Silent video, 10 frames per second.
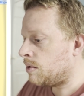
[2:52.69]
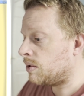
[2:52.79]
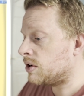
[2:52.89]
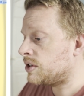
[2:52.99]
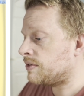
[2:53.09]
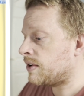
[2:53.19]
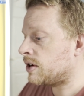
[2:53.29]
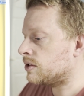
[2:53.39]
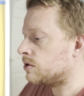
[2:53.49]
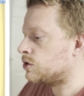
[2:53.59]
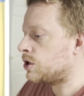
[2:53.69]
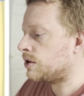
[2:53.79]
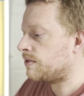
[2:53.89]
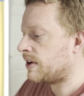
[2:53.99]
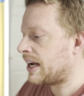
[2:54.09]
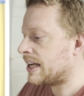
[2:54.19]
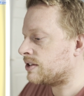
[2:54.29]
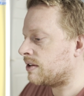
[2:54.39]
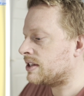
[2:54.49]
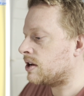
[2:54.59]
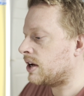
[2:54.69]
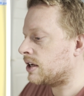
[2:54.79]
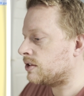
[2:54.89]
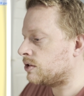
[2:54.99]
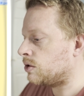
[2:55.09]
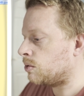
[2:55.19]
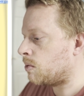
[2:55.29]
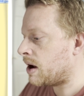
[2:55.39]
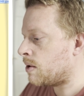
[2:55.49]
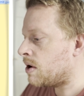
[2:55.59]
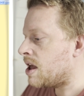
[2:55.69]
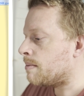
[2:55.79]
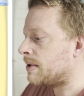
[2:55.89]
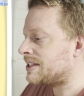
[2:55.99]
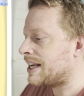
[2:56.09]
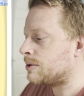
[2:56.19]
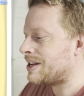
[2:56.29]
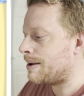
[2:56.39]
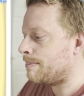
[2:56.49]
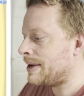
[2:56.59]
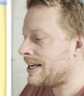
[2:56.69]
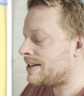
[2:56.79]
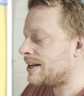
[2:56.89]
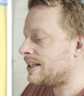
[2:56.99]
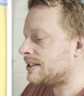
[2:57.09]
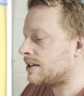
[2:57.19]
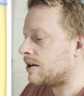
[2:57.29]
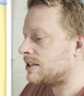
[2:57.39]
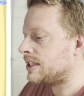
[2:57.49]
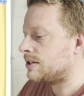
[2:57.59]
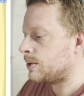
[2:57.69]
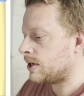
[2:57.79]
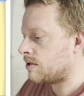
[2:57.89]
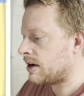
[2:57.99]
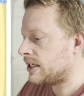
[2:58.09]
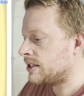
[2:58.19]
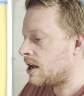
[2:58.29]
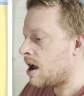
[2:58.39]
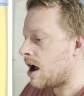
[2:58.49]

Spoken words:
When I just focused on 2 to 3 categories that I understood well, my sales immediately started to increase.